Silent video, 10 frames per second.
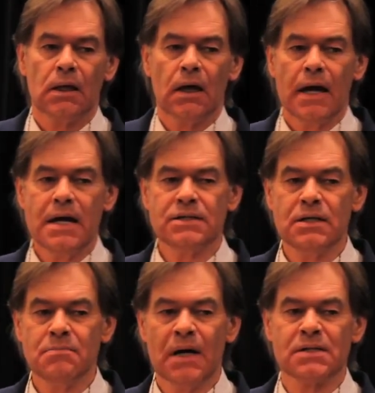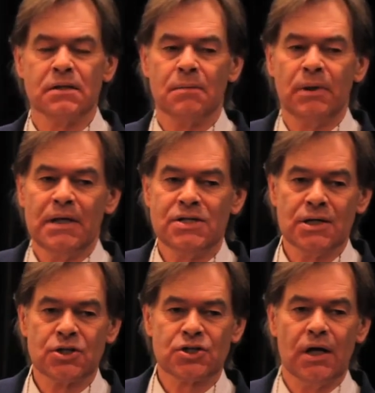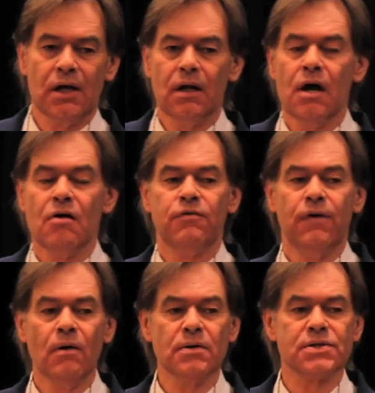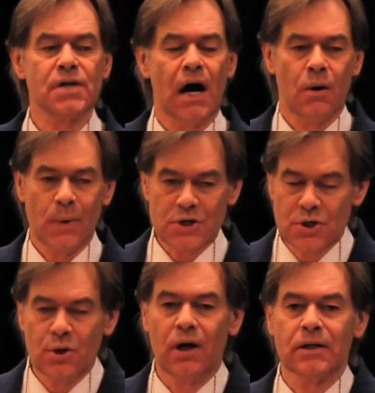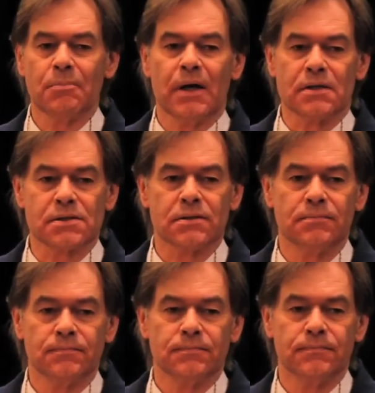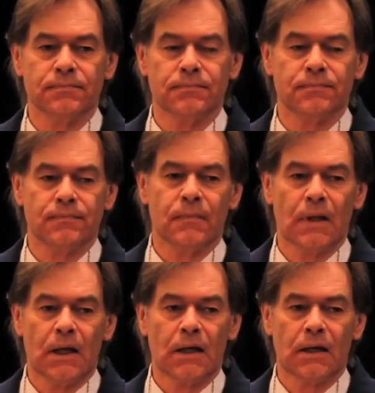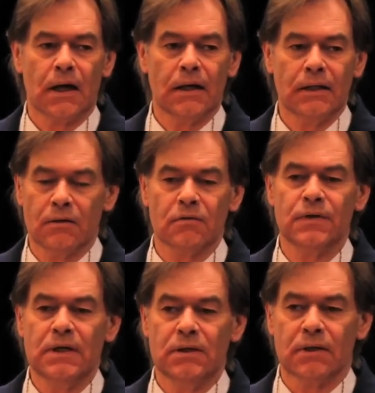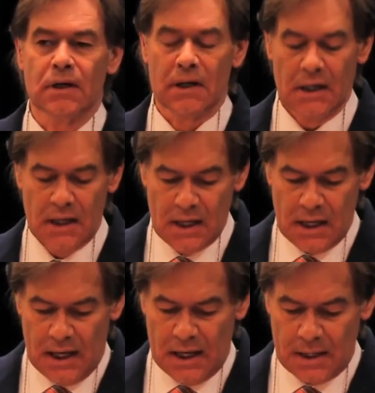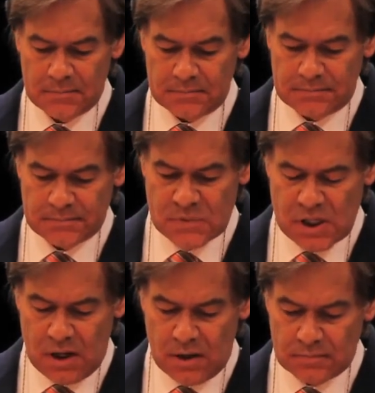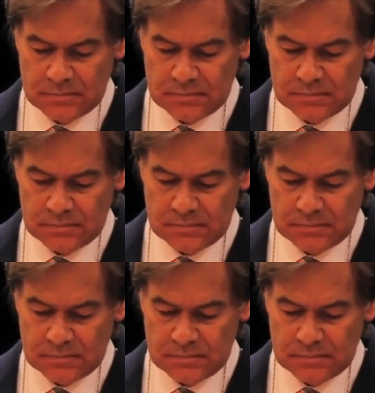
18 months in a Belizean jail, folks, I wish you all the best. Okay, they don't feed you there. So,